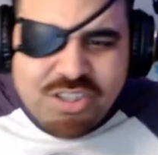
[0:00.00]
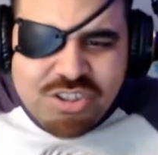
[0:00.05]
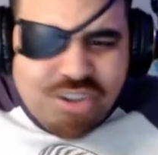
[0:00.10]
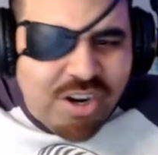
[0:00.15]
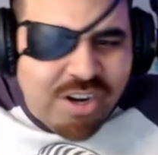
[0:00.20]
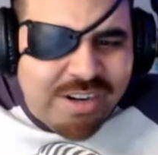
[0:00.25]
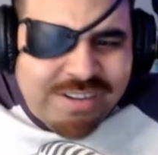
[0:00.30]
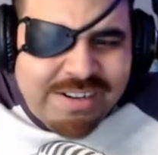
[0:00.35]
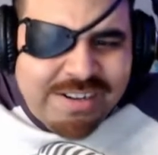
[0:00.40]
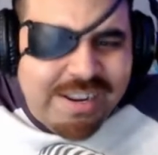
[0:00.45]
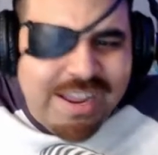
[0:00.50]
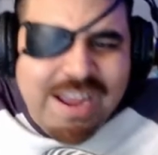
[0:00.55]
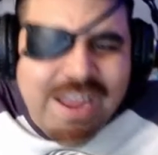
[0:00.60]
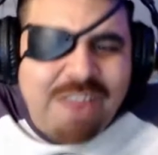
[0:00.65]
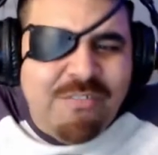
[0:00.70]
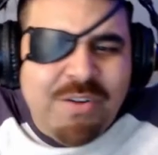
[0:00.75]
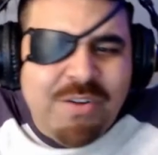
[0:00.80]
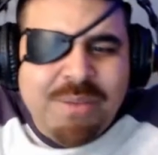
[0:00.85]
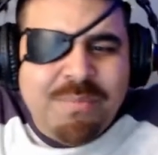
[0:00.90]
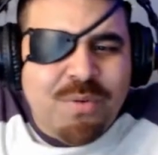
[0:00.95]
The Dark Knight,
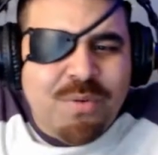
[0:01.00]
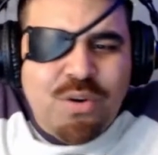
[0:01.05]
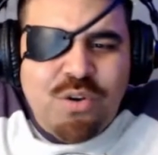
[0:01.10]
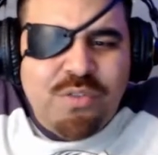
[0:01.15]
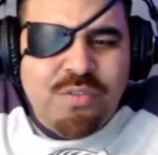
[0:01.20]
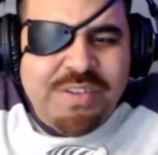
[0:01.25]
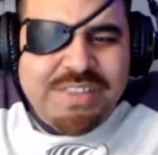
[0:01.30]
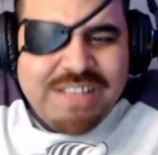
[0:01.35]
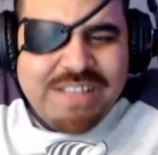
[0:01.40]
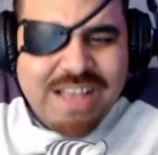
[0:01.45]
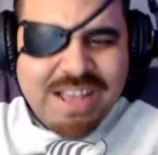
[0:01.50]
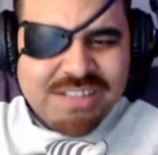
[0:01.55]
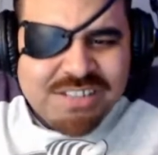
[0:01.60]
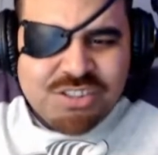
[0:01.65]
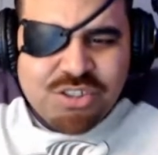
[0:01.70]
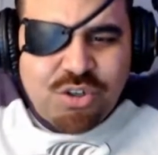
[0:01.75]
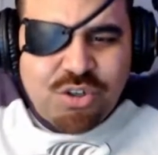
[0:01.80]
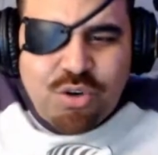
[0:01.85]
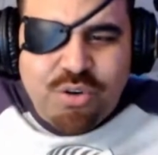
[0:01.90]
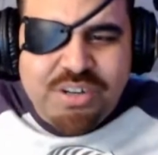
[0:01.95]
every movie that has
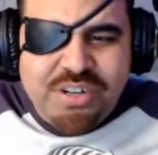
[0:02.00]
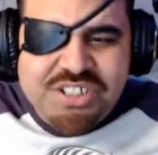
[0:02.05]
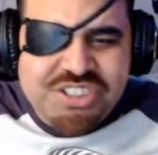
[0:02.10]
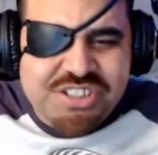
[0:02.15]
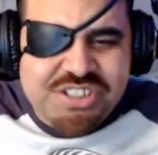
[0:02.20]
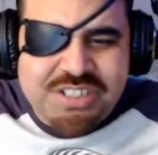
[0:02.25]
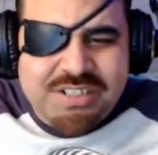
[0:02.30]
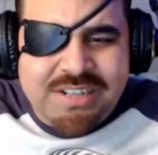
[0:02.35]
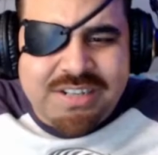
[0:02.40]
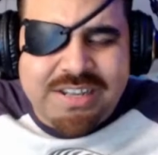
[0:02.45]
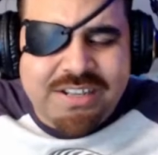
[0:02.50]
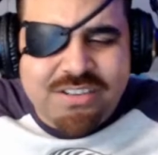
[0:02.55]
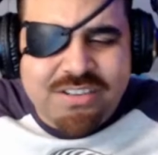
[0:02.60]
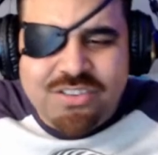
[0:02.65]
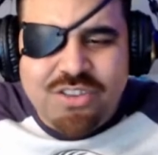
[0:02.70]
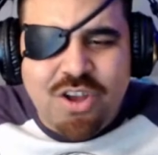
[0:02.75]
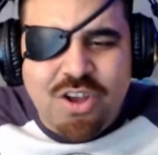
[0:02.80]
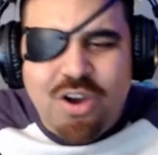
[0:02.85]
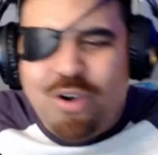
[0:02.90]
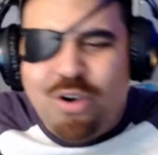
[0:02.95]
an origin. Like,
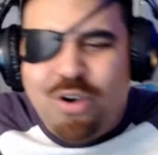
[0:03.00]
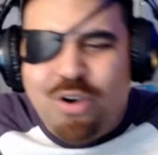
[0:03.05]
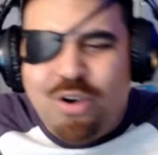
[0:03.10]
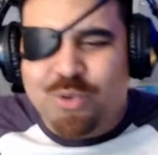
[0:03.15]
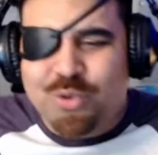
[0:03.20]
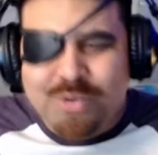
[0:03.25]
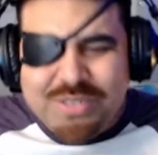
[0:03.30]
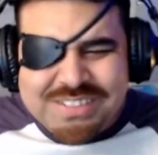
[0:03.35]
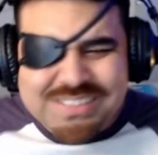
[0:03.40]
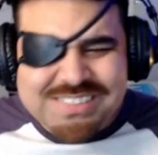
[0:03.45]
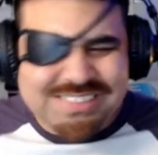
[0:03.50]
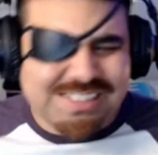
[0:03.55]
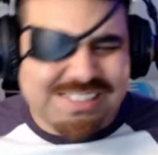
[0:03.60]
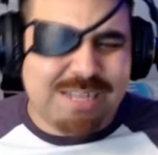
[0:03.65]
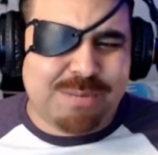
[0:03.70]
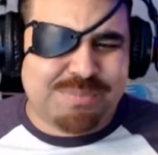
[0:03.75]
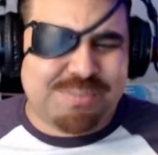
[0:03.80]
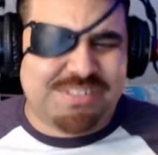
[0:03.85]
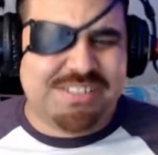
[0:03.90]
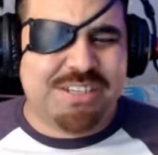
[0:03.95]
no, you could
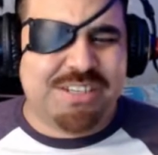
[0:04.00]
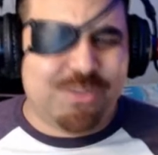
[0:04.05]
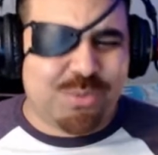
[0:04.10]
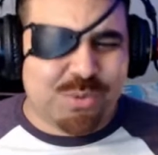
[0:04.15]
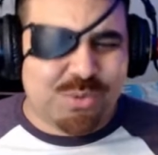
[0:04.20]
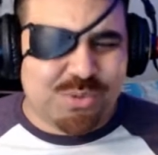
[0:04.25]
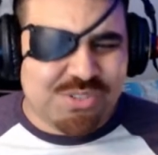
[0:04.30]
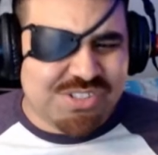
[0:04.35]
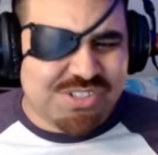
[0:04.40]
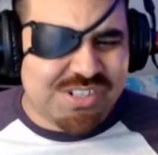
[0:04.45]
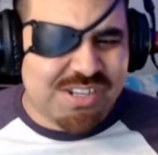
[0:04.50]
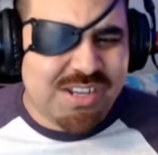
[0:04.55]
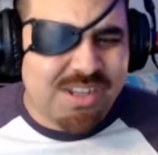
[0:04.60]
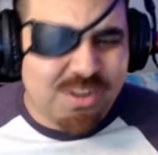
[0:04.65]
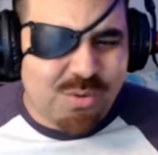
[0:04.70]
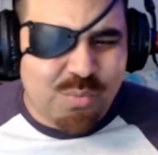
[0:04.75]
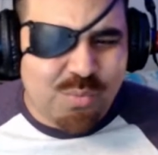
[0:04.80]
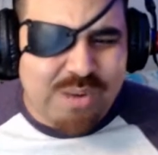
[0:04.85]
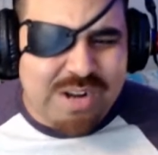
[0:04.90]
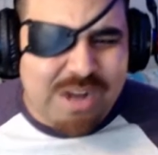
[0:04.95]
set up sequels
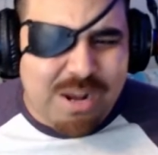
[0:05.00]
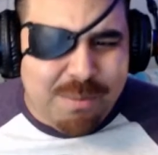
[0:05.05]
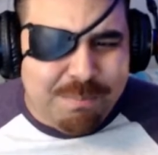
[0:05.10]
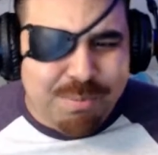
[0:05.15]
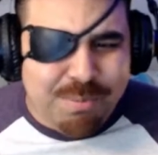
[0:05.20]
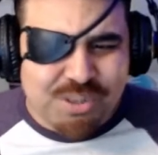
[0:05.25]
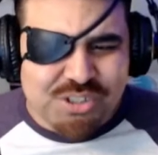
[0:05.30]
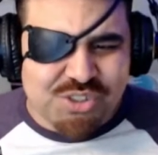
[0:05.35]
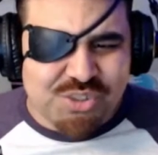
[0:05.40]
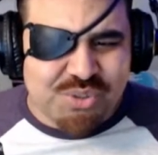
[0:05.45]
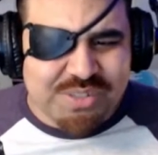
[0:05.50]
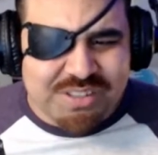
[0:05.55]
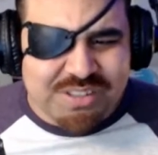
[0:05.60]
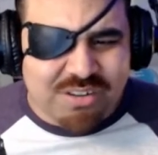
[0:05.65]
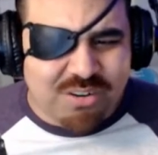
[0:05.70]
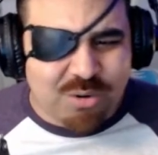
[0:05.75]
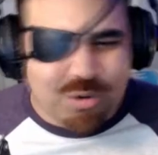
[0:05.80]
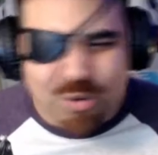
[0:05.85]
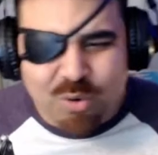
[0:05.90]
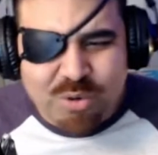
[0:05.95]
without butchering
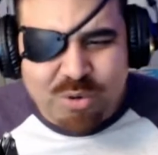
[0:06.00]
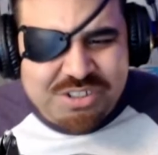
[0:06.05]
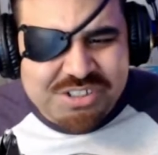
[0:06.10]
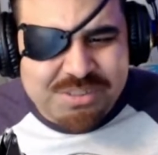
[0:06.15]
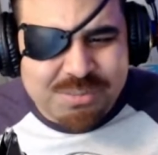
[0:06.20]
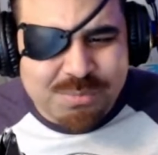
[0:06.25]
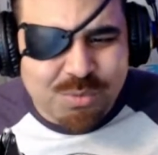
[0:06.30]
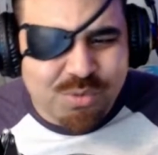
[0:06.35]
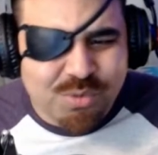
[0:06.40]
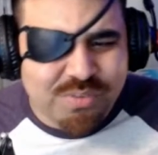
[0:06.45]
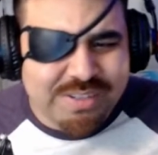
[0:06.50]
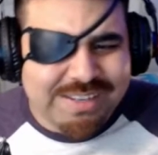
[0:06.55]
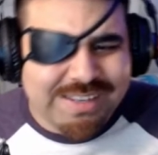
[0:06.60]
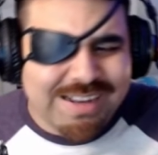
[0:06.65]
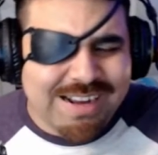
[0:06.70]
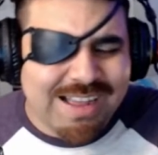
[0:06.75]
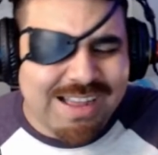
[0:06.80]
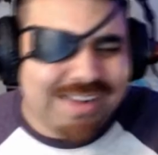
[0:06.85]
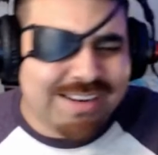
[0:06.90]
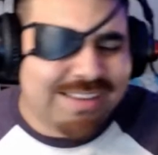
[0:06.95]
the origin movie.
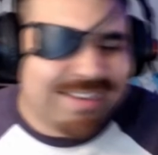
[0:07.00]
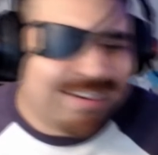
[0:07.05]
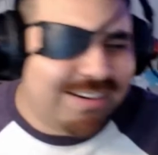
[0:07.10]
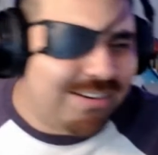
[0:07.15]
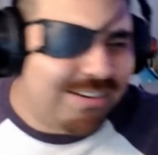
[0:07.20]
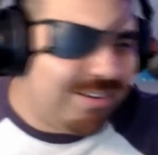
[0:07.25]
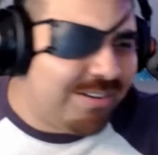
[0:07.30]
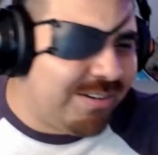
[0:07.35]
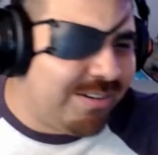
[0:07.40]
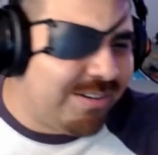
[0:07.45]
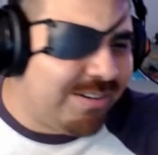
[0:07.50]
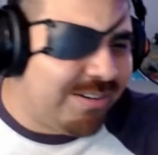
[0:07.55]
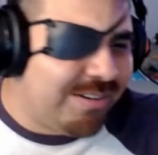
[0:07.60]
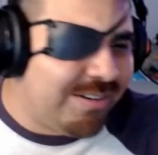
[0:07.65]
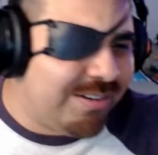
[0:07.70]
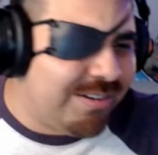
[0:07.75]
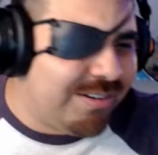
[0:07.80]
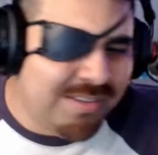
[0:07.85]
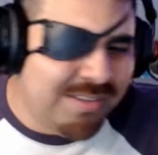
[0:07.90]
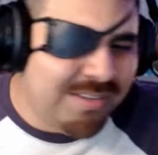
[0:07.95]
Get out of here.
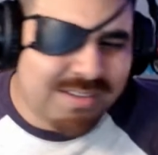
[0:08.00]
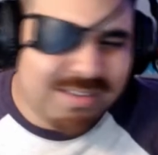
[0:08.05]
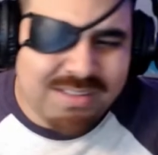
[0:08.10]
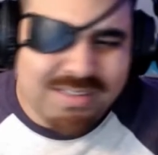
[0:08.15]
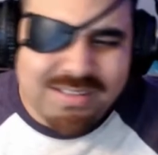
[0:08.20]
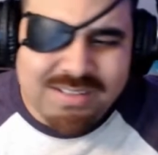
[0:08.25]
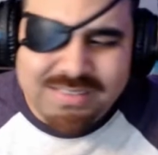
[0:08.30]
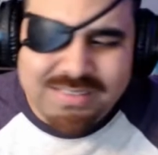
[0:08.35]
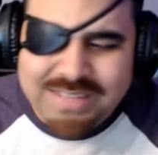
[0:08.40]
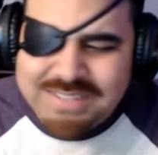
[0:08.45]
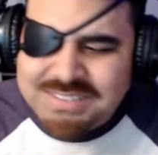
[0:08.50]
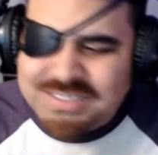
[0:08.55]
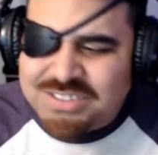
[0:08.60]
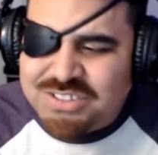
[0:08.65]
That's